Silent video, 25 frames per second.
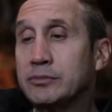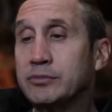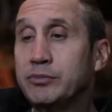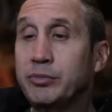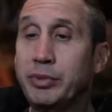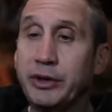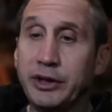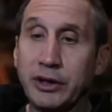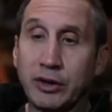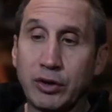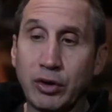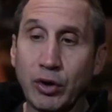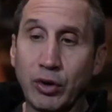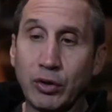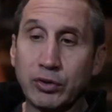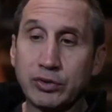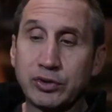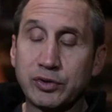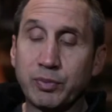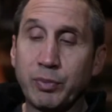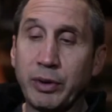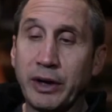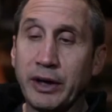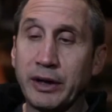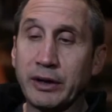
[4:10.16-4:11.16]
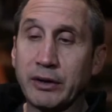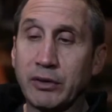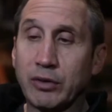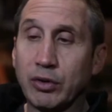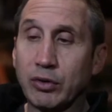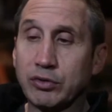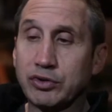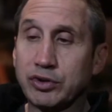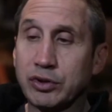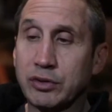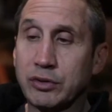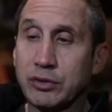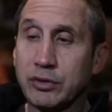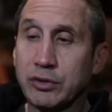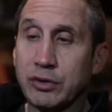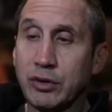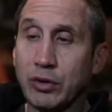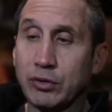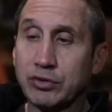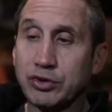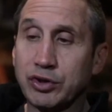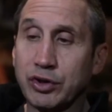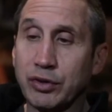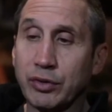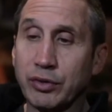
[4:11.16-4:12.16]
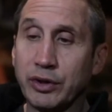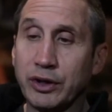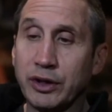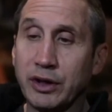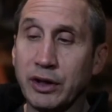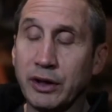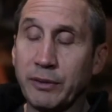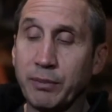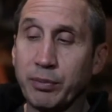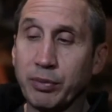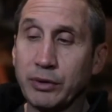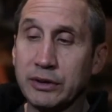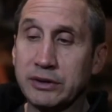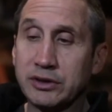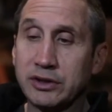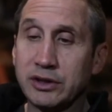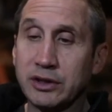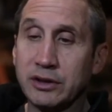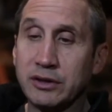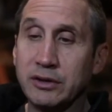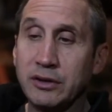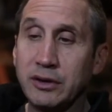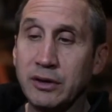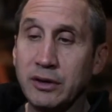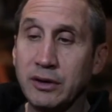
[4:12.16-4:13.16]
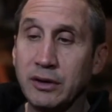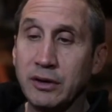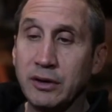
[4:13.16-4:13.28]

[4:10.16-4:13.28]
being coached by Coach Carriera at Princeton,